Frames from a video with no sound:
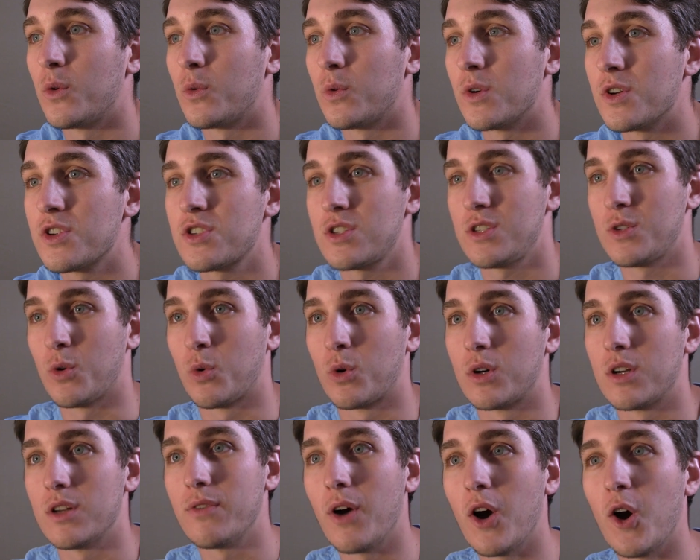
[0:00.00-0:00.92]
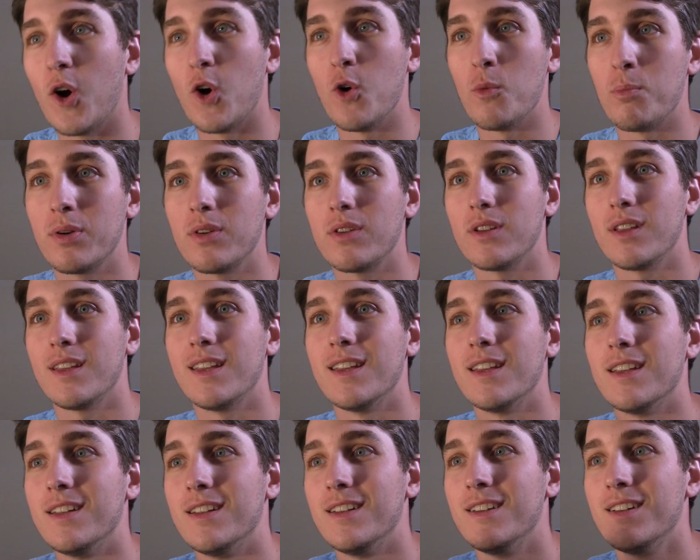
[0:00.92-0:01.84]
restorative hope
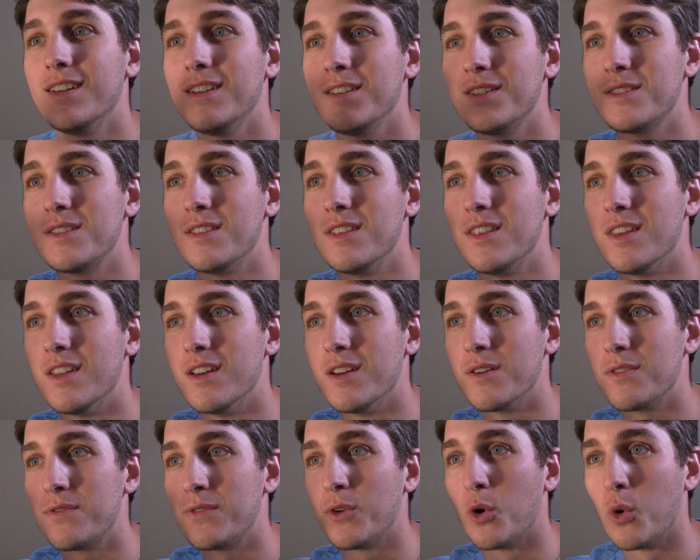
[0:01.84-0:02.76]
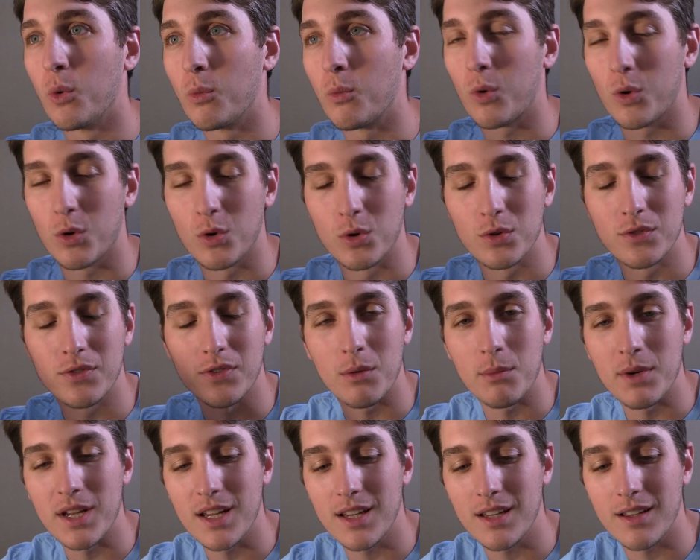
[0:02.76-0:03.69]
in the film world
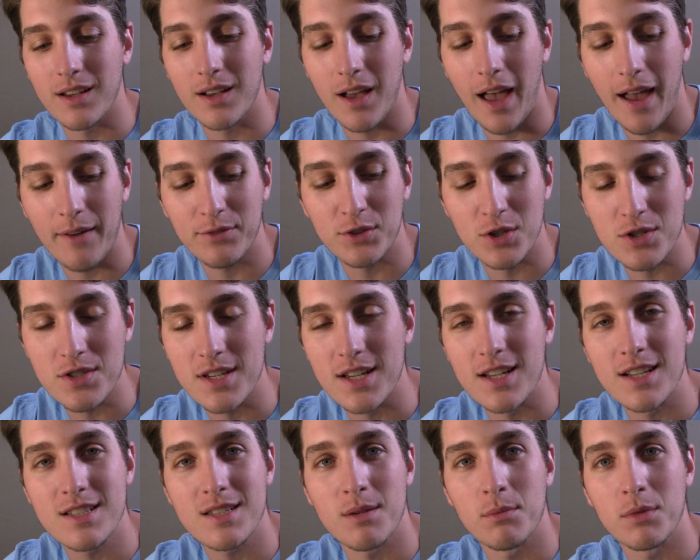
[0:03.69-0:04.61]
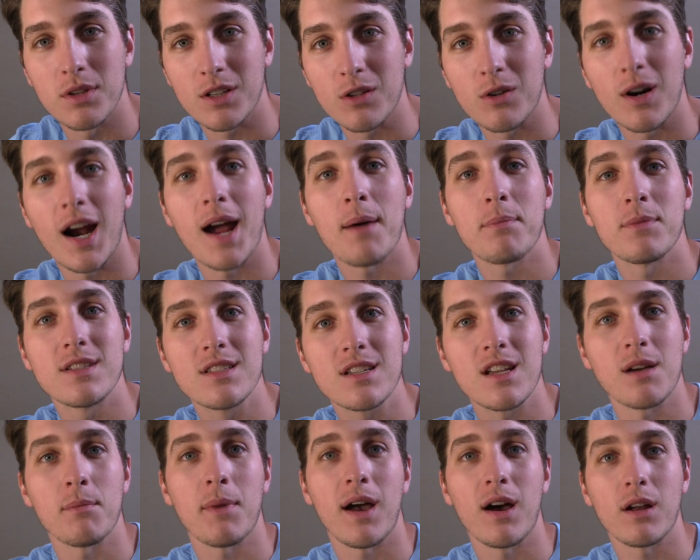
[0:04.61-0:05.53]
for me after seeing some of the crap that's
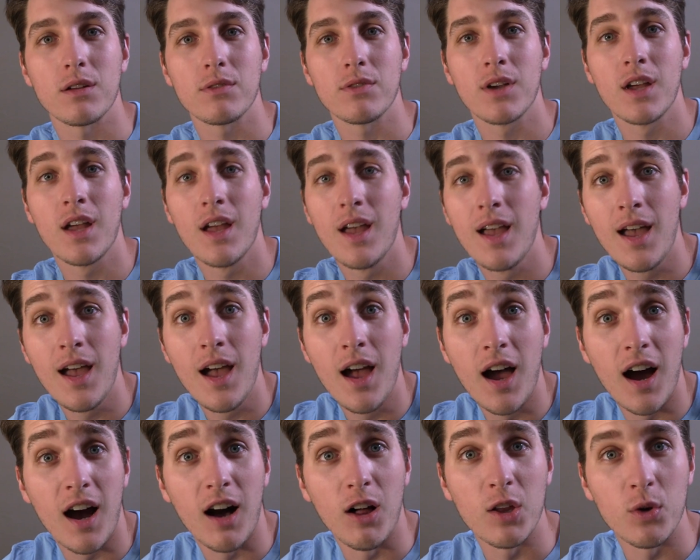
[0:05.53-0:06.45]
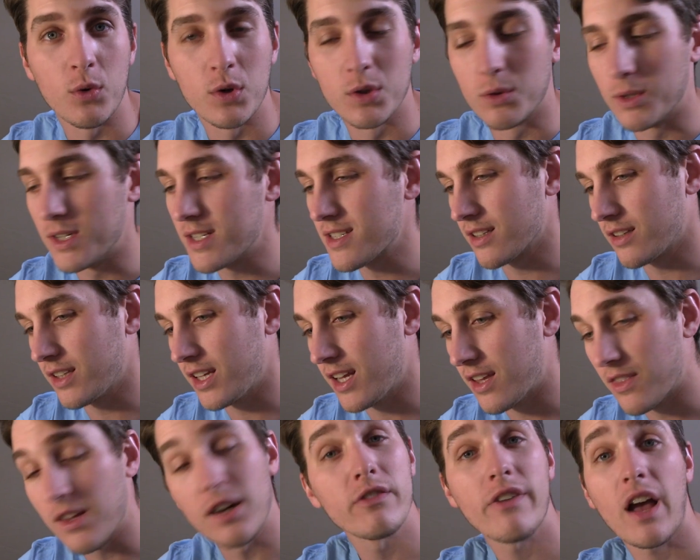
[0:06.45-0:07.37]
come out of Hollywood
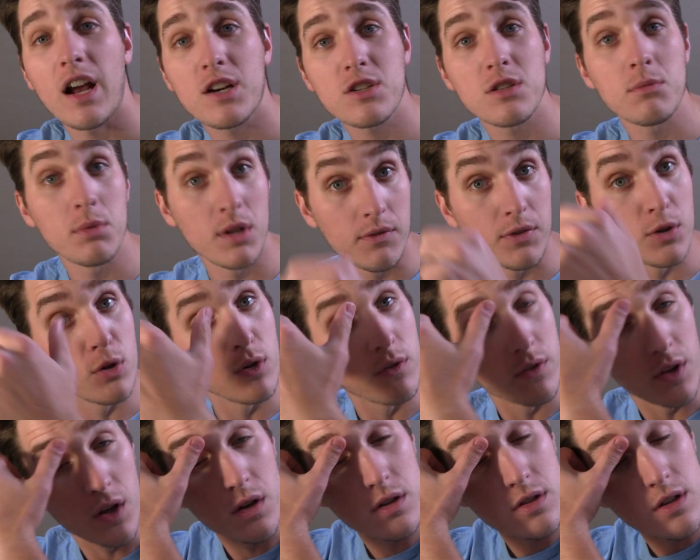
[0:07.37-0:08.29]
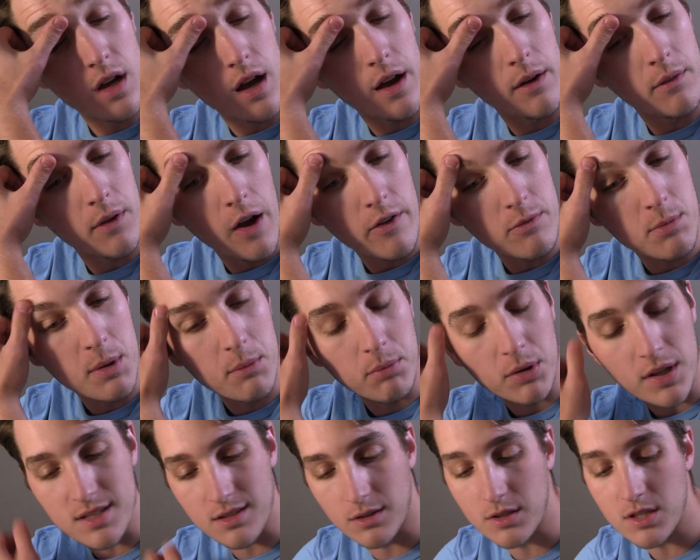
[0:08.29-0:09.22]
recently. And there have actually been a few of those. I've been
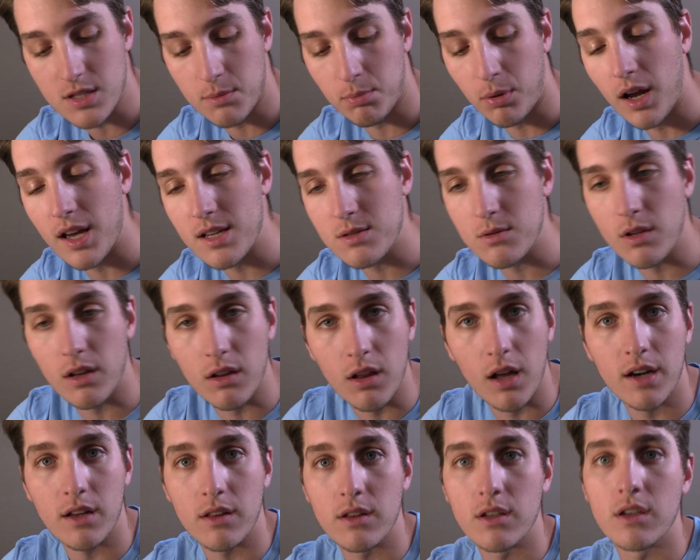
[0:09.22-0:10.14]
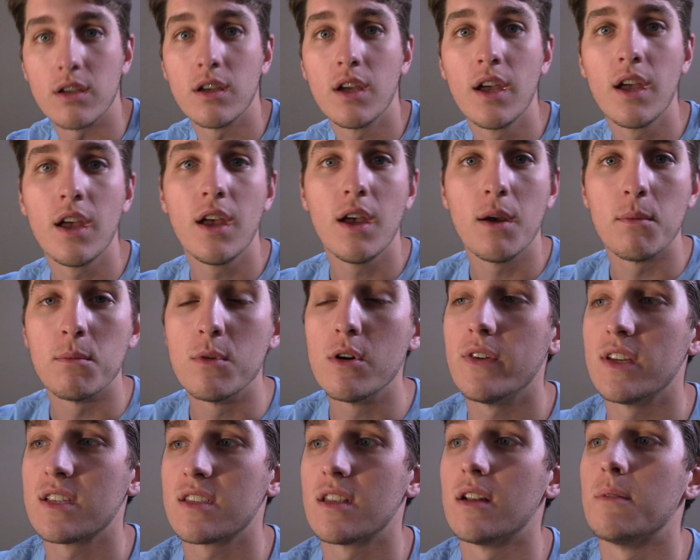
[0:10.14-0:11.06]
pleasantly surprised with a lot of the
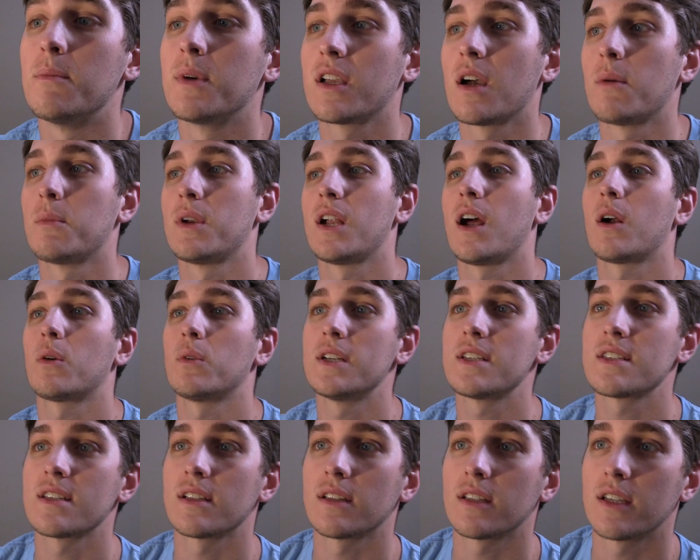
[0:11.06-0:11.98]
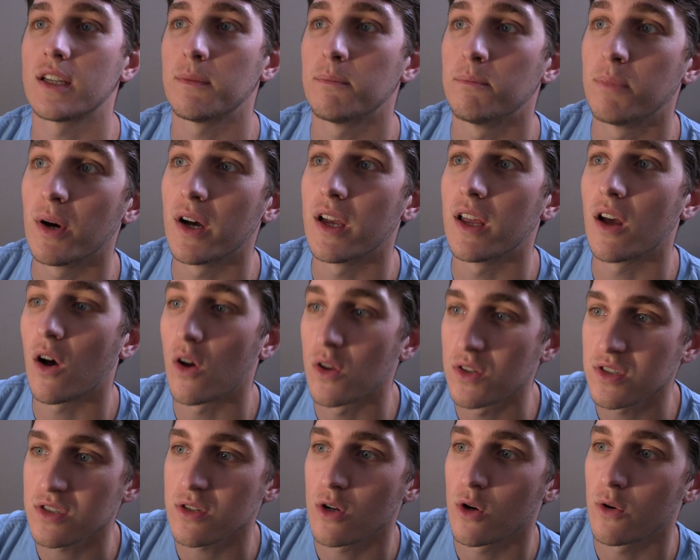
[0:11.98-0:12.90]
movies that have been coming out recently. But
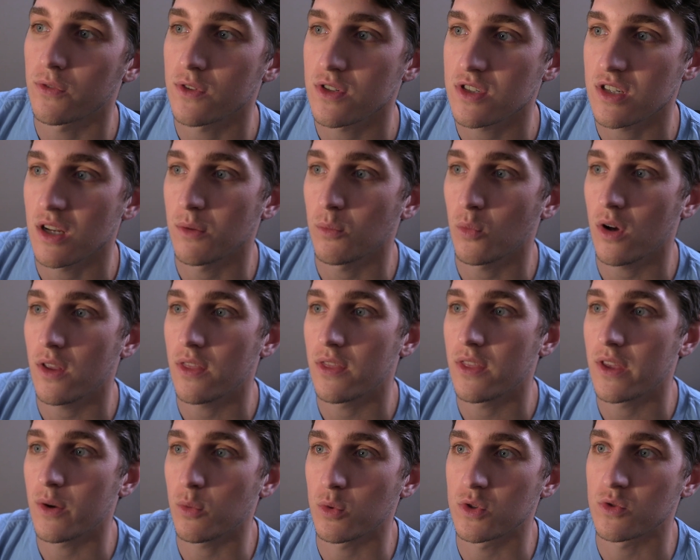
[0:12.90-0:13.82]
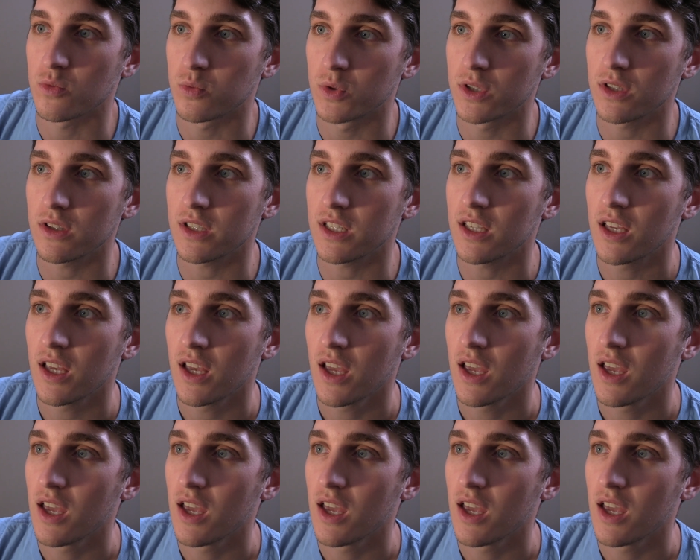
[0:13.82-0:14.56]
also, for someone that was really